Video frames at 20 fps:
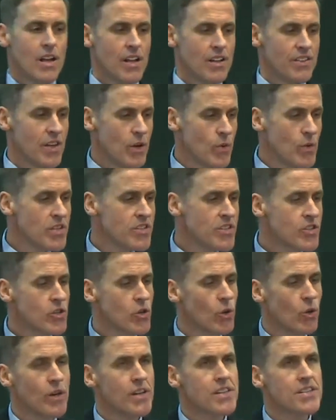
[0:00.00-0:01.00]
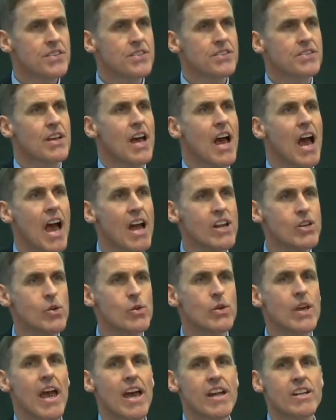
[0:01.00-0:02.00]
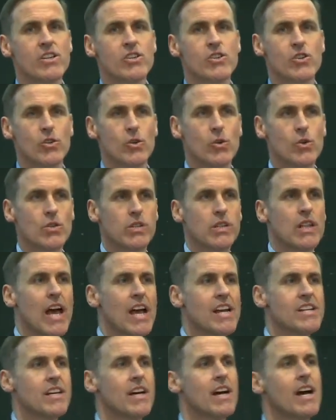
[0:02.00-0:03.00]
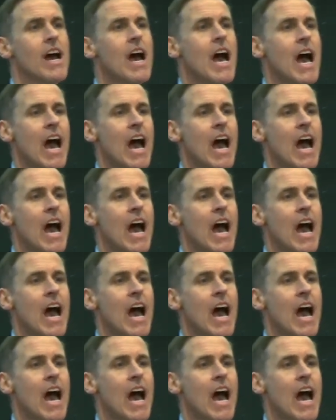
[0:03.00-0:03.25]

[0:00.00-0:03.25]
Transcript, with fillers: There is choice, and you can choose later,